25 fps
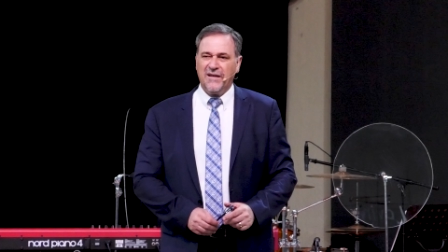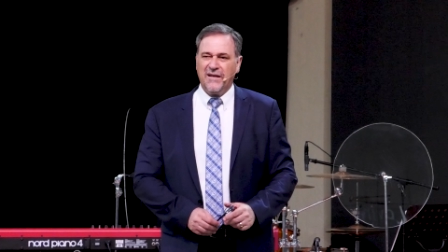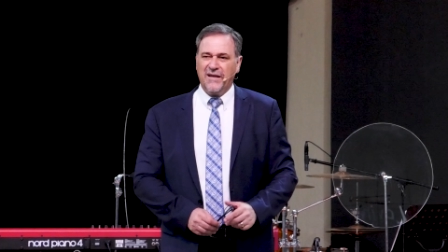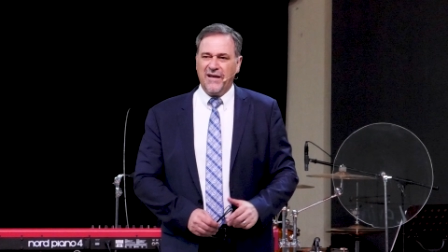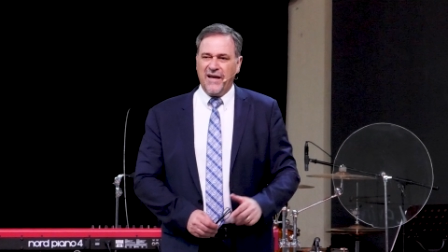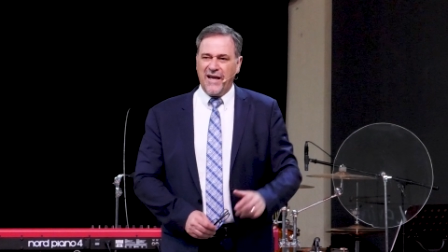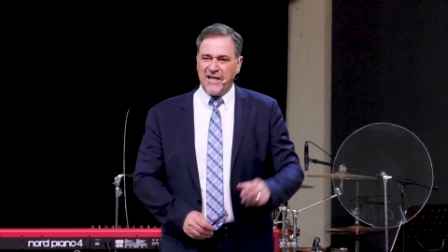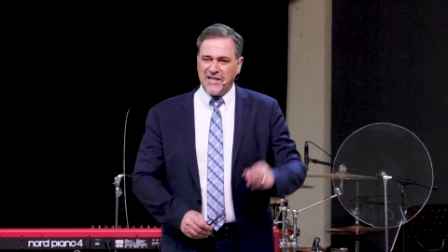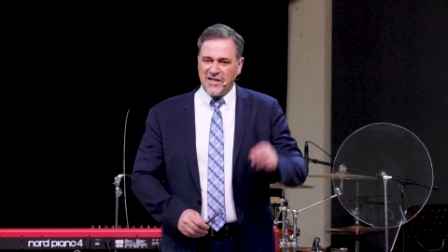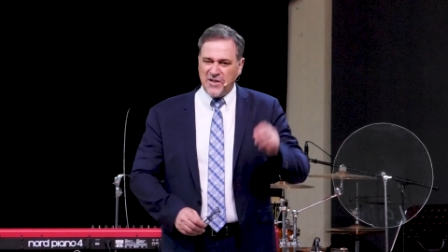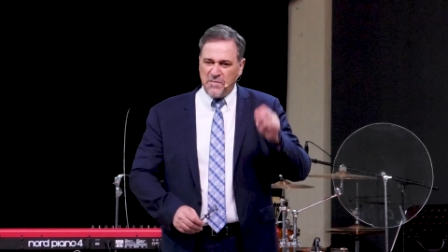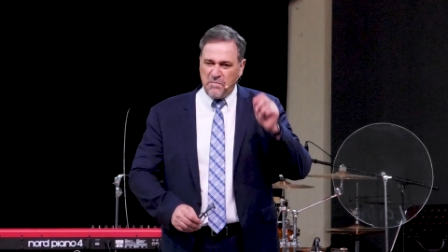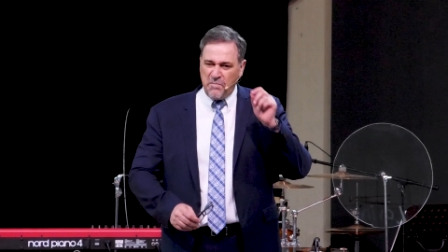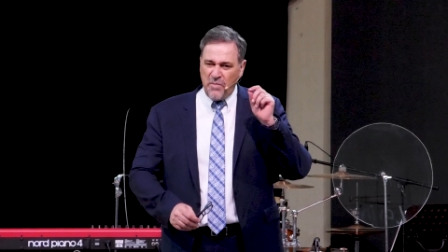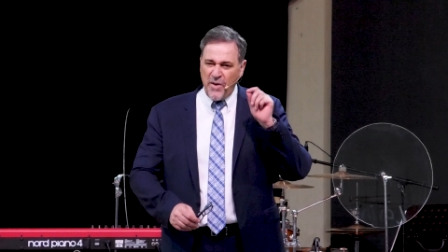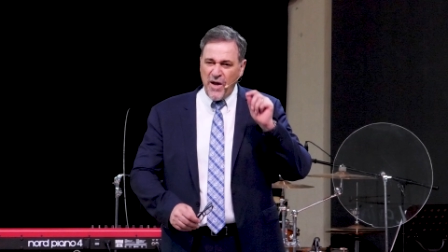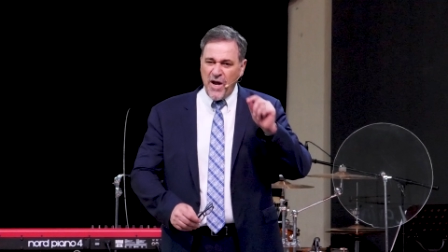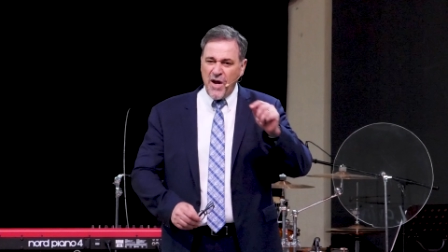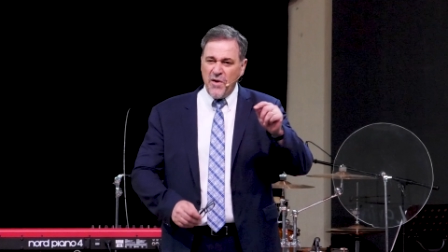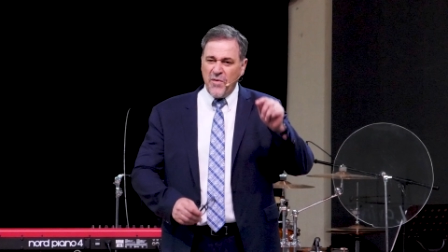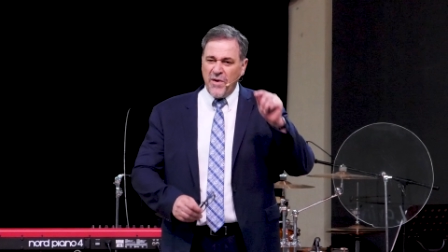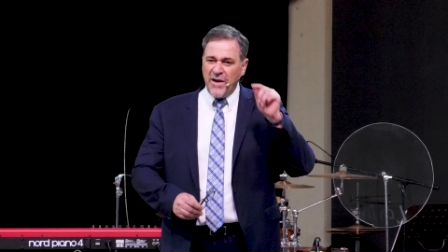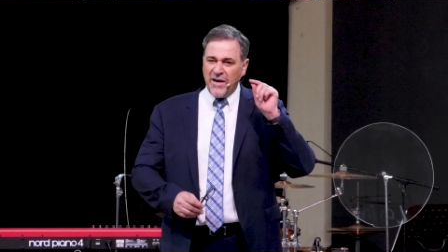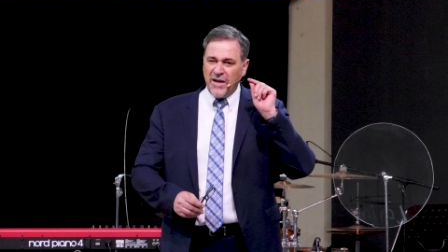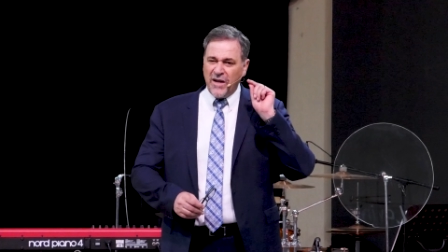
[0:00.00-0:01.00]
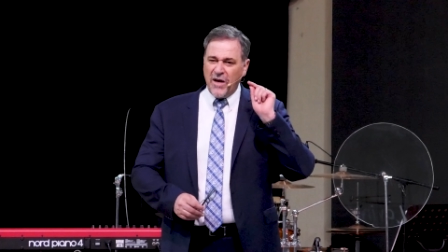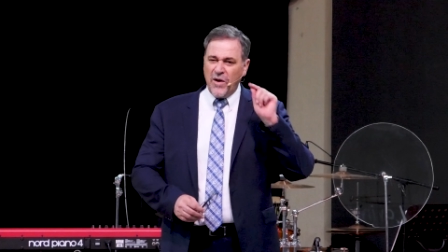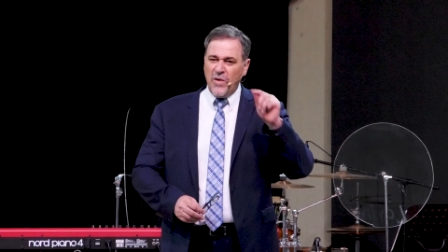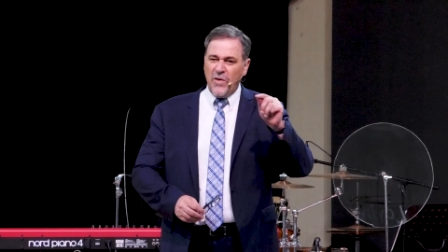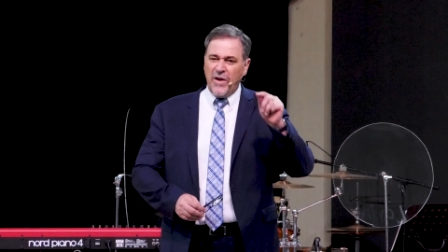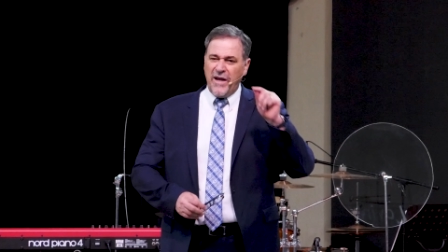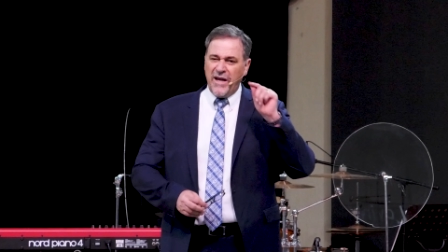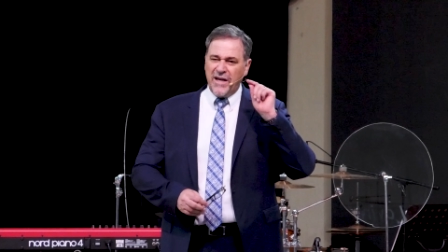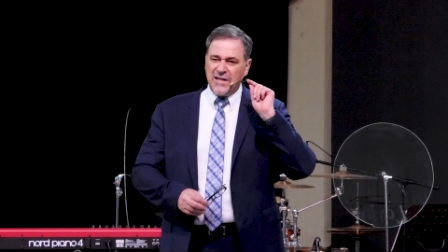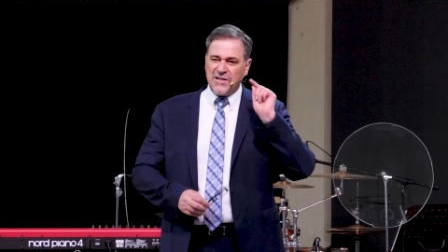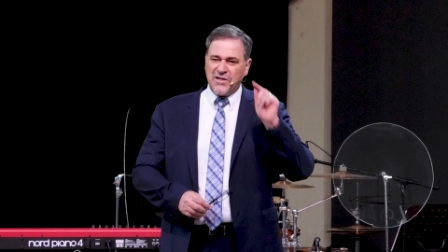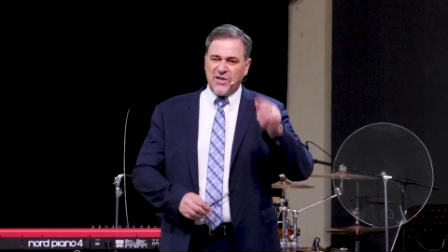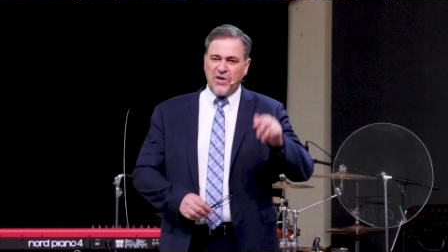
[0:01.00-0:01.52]
As pure and
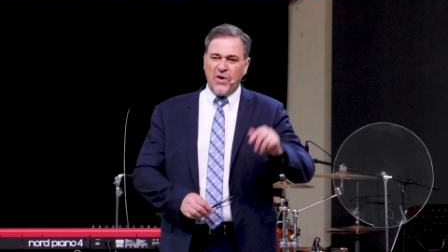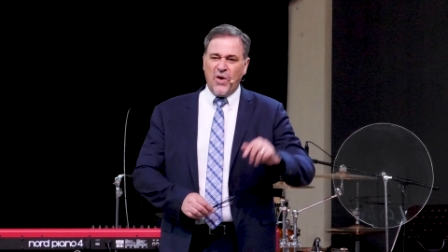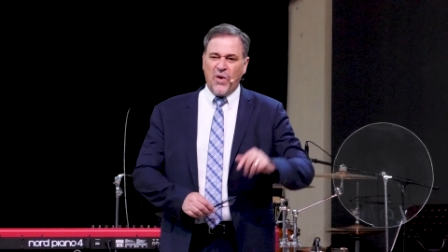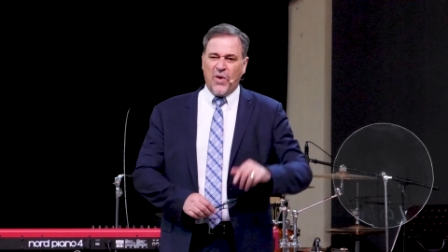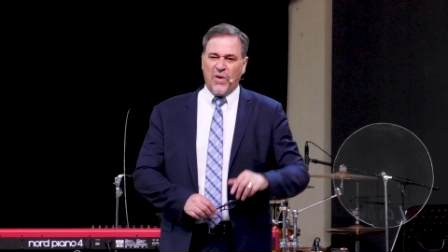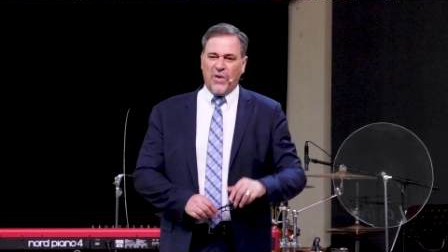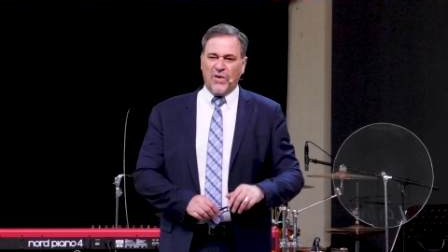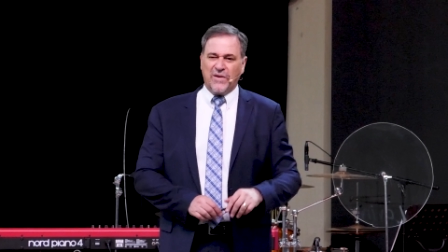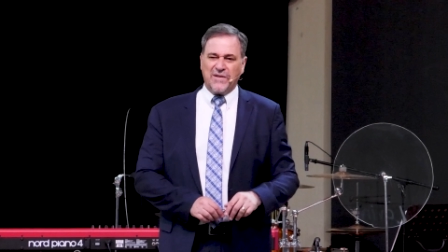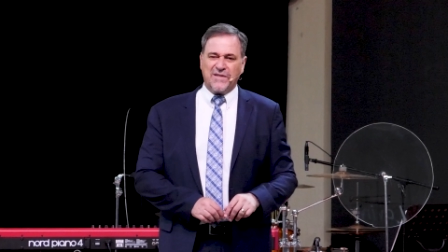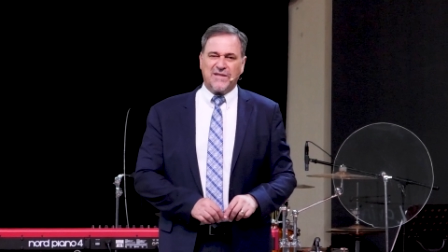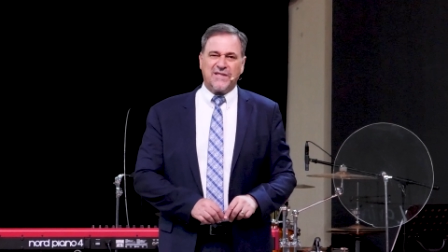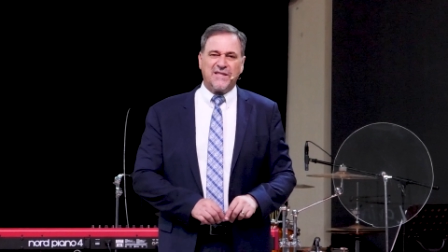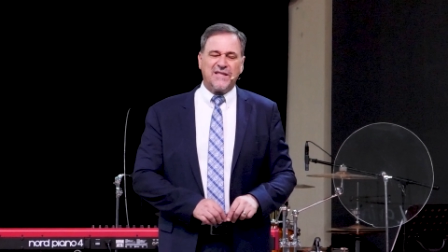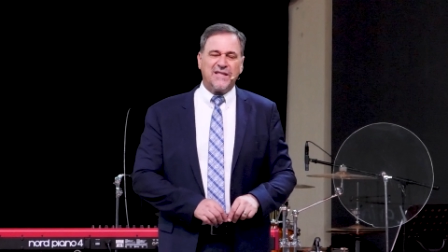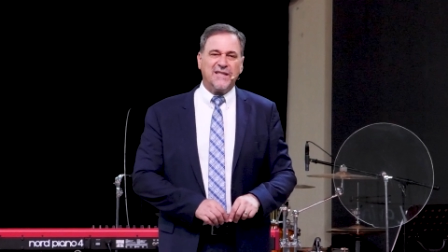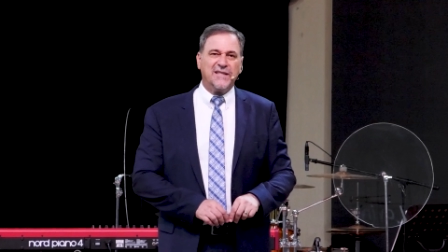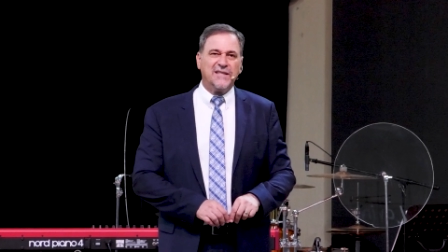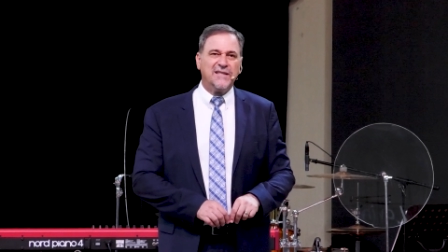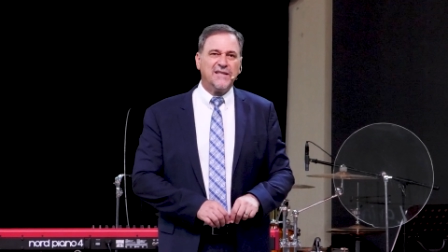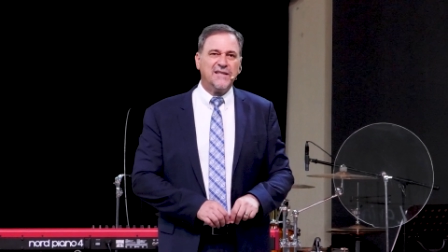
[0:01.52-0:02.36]
holy as yours.